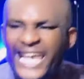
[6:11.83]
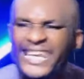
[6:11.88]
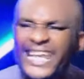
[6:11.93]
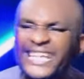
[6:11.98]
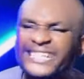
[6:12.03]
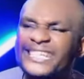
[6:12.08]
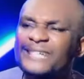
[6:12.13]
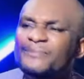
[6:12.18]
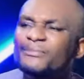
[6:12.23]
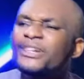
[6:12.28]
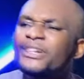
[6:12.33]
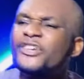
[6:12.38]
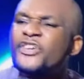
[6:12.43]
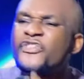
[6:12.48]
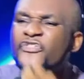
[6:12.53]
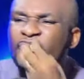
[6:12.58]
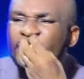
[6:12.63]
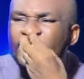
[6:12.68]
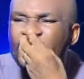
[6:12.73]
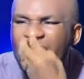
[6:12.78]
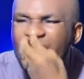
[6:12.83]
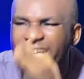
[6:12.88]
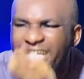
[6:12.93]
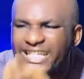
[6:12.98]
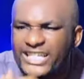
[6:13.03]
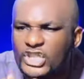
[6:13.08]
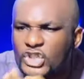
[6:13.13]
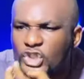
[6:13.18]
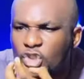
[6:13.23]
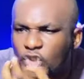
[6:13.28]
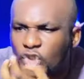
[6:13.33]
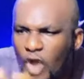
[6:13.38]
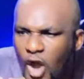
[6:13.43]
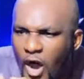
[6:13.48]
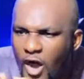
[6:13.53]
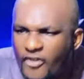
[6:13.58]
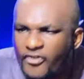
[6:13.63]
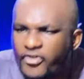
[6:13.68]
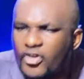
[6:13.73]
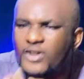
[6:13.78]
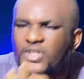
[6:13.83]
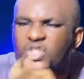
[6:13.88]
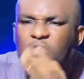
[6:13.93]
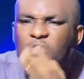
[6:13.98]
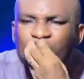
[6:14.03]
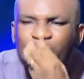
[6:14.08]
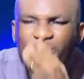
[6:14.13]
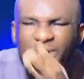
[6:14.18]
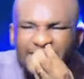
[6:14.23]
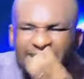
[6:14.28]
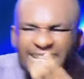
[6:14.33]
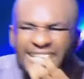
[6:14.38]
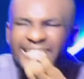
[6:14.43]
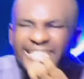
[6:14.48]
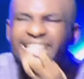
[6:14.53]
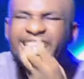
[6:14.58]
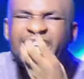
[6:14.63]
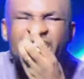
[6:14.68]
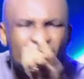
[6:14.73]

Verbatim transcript: let him refrain his tongue from speaking